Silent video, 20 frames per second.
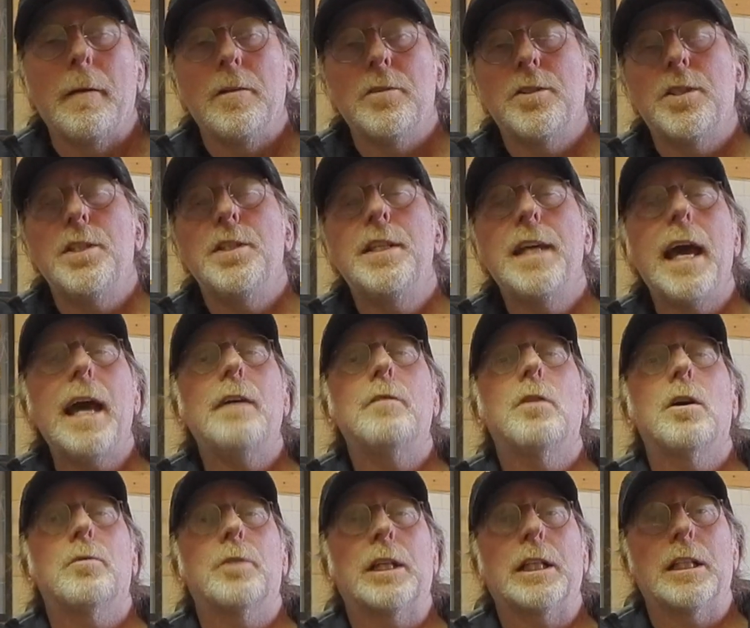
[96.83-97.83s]
Today,
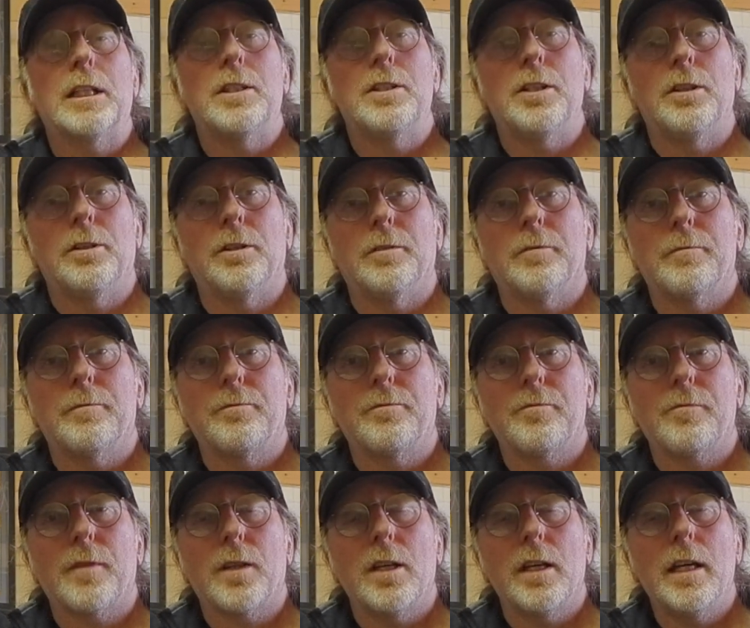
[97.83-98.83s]
what we're going to do
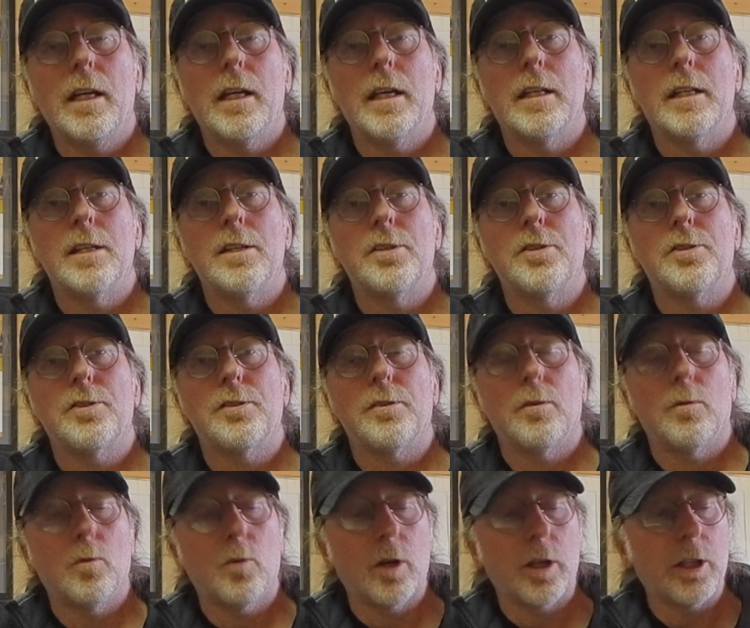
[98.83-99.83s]
is
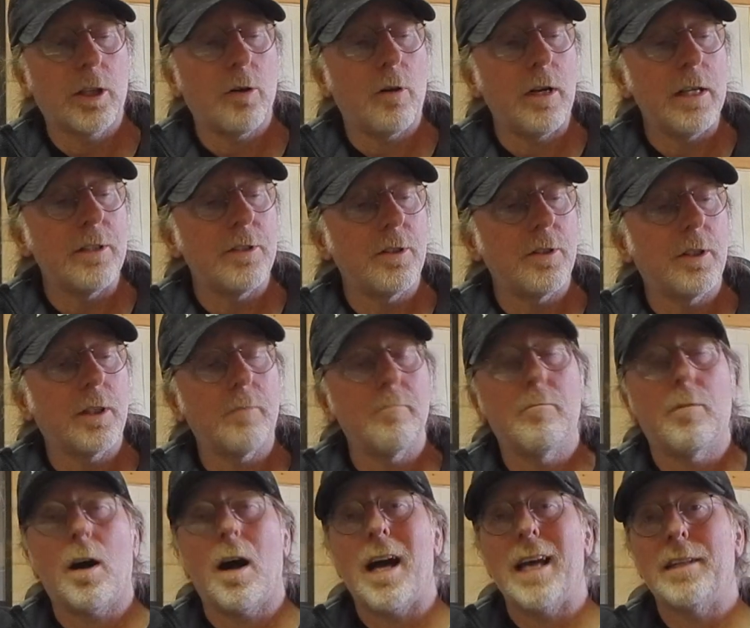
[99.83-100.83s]
we're going to
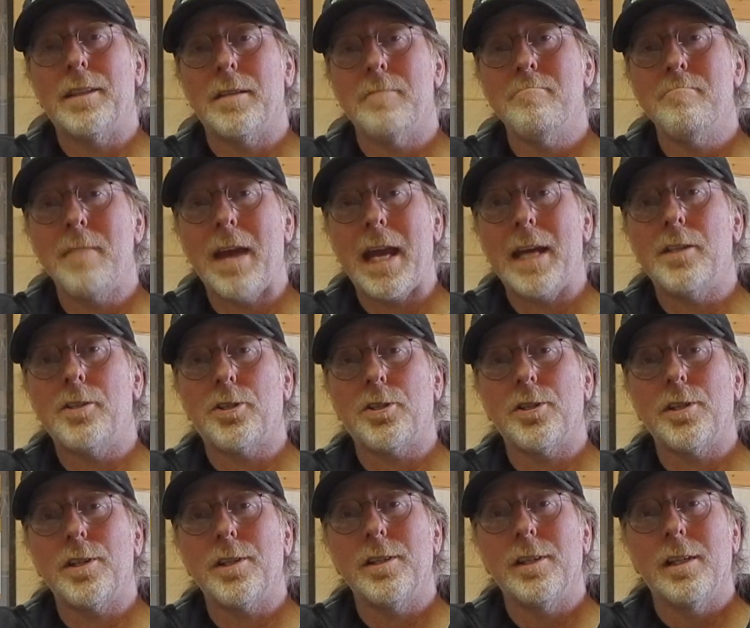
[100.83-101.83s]
combine the
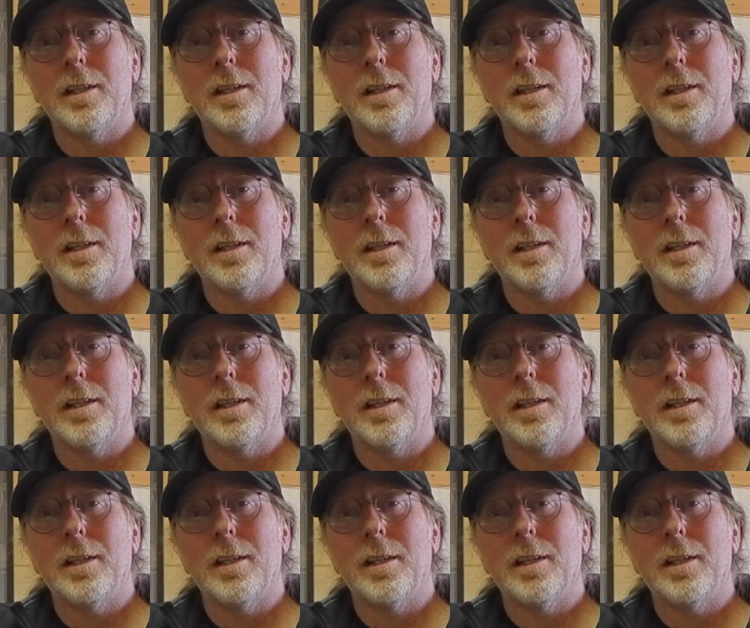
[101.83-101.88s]
major